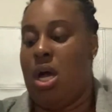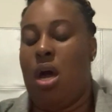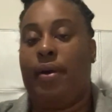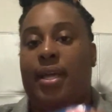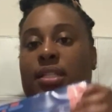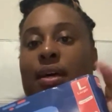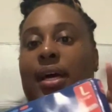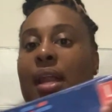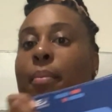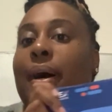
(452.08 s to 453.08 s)
Okay, so I
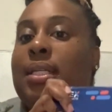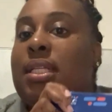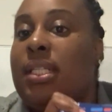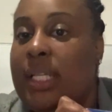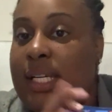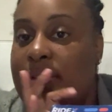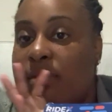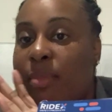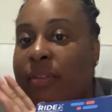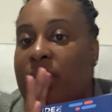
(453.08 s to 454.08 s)
got a box of gloves.
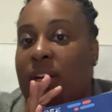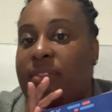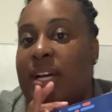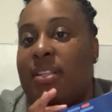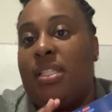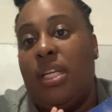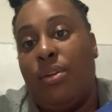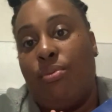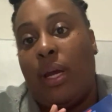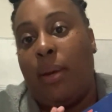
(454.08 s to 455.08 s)
My recovery house did
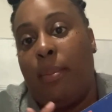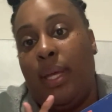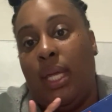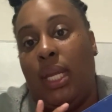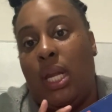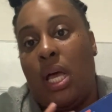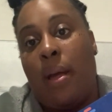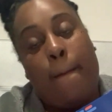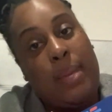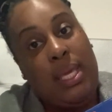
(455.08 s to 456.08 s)
recommend
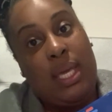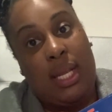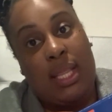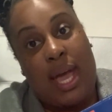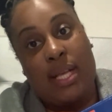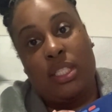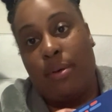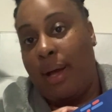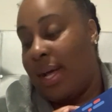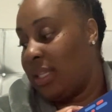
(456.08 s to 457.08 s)
me getting that, so
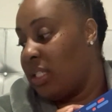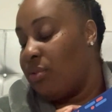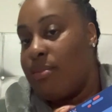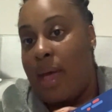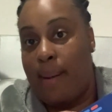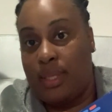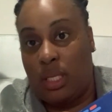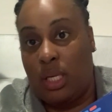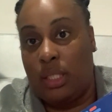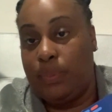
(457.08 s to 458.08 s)
I got this from
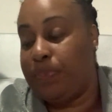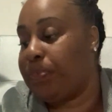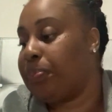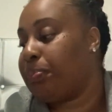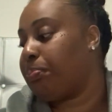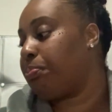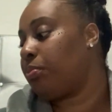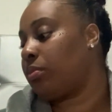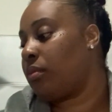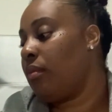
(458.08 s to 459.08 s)
Amazon.
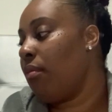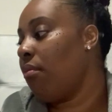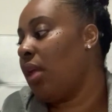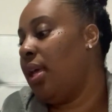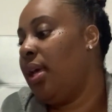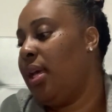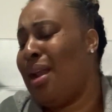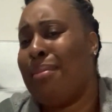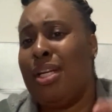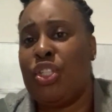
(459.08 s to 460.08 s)
And
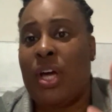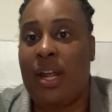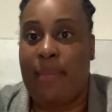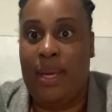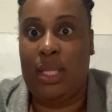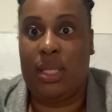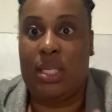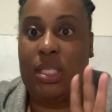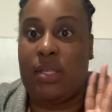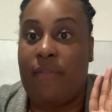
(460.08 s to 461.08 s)
I'm gonna try to make
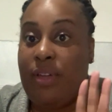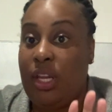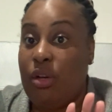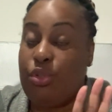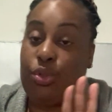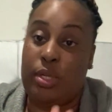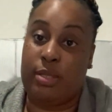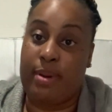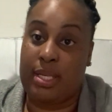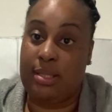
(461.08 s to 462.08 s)
this video short as
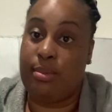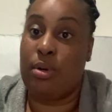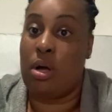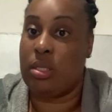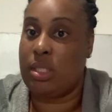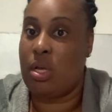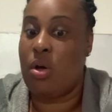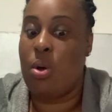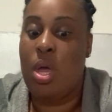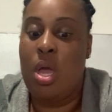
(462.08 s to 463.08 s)
possible
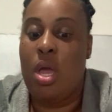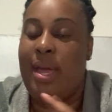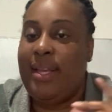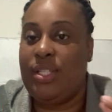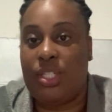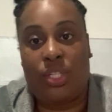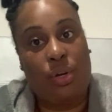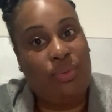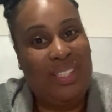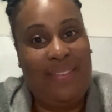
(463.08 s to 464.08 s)
also, and just
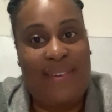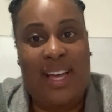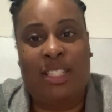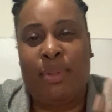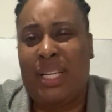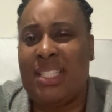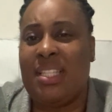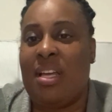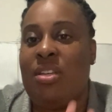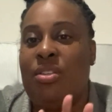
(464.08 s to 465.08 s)
go really fast, because
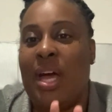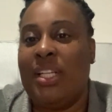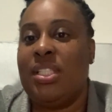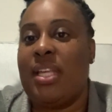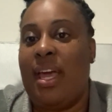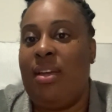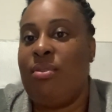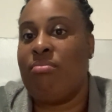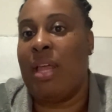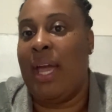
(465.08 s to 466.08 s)
I just
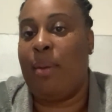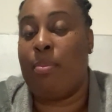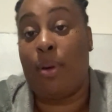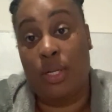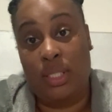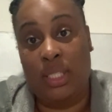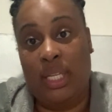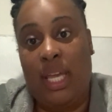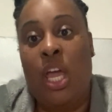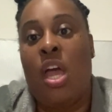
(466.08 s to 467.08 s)
hate, like,
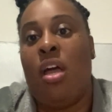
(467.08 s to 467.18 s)
personally,